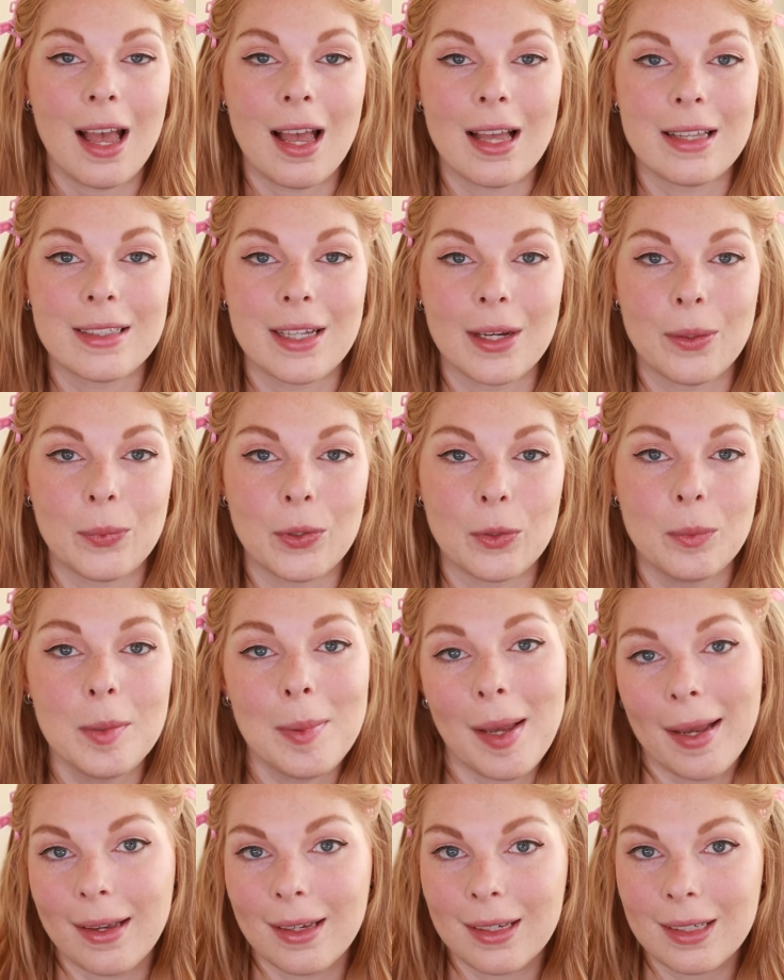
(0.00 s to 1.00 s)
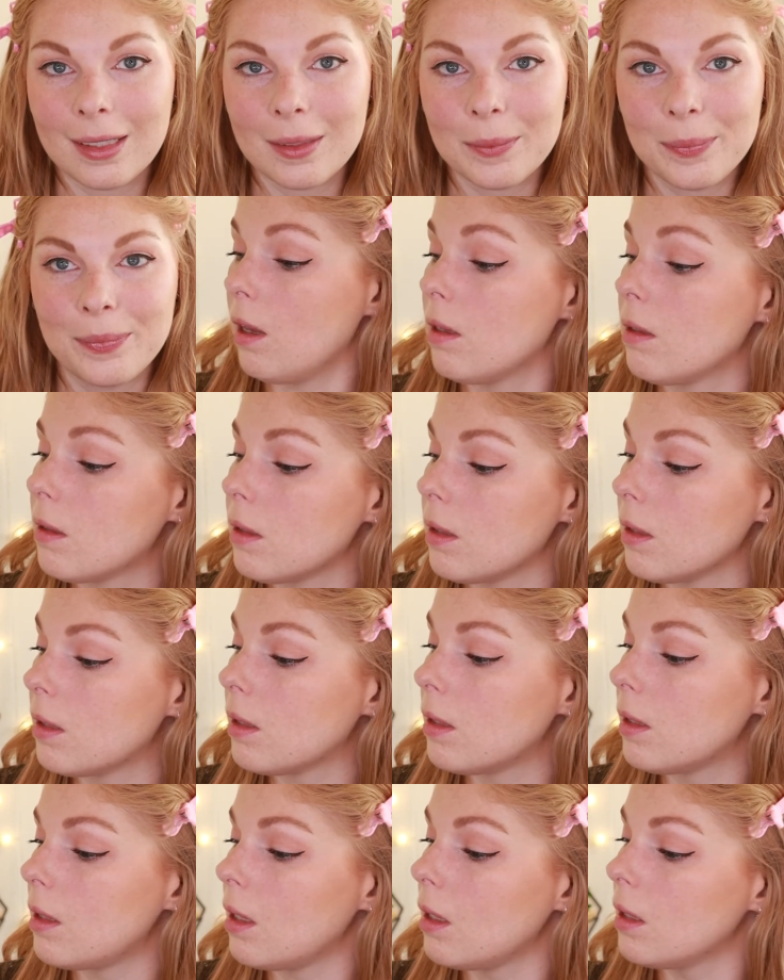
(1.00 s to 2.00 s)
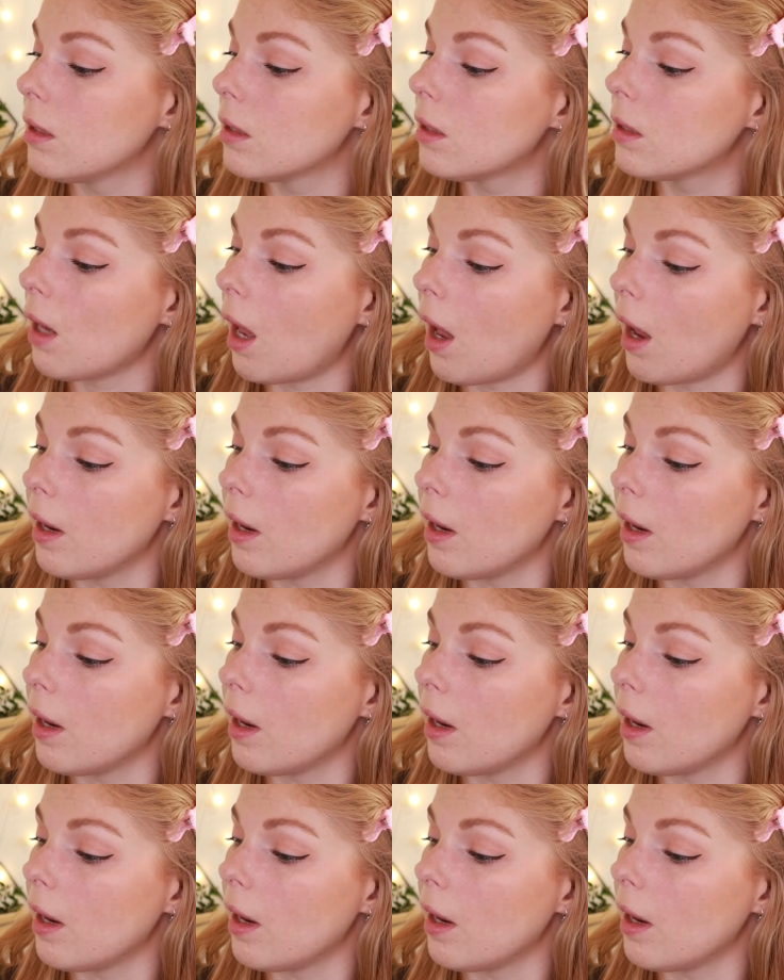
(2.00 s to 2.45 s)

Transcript: and I will be back. And since